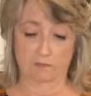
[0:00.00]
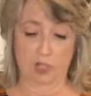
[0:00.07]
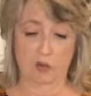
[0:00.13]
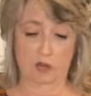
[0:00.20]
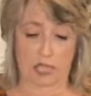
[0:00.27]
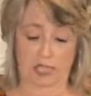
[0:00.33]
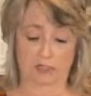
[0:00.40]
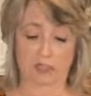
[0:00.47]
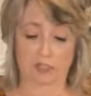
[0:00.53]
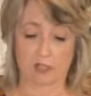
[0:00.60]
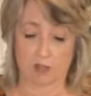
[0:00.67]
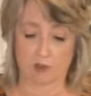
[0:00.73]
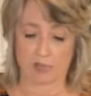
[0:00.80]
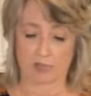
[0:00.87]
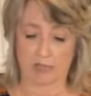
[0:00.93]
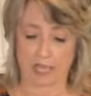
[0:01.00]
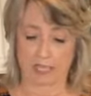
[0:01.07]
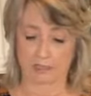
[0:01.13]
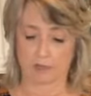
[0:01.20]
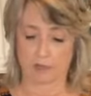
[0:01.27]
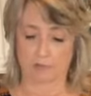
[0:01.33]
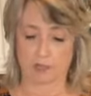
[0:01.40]
Okay, so let me
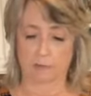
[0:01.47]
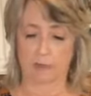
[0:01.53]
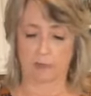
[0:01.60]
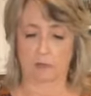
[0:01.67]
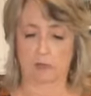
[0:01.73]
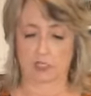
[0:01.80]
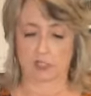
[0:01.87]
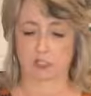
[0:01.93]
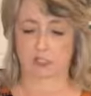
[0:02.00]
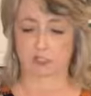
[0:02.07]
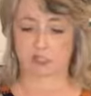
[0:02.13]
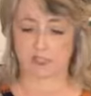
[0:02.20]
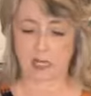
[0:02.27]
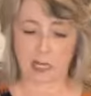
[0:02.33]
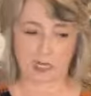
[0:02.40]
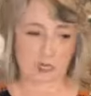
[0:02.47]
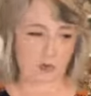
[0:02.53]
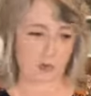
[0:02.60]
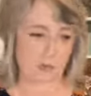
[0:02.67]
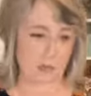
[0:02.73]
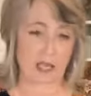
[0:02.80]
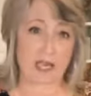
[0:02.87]
answer a couple questions that I know
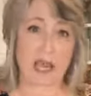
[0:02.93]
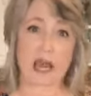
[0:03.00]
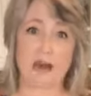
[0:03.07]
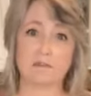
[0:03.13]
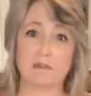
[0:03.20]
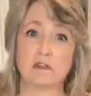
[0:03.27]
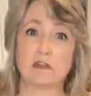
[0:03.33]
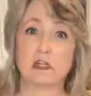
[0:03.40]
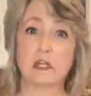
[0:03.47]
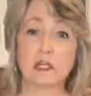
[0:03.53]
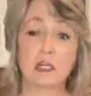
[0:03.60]
you might have.